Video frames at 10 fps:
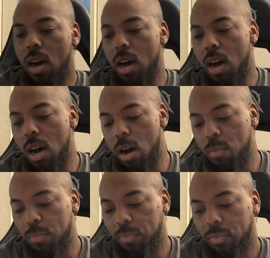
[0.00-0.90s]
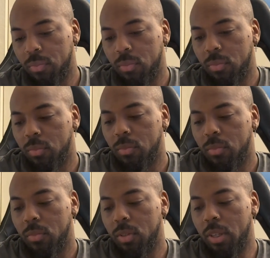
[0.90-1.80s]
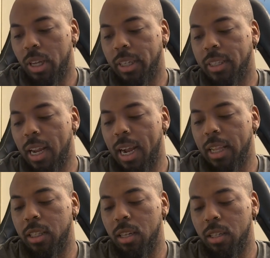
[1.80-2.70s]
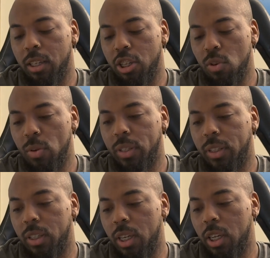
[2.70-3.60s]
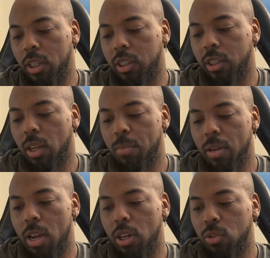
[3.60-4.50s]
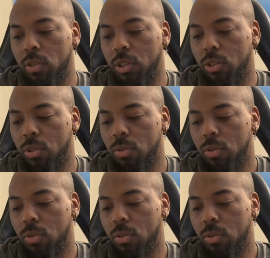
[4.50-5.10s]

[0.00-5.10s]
Like I said, I got the UNC. Let's just type in Air Jordan 2.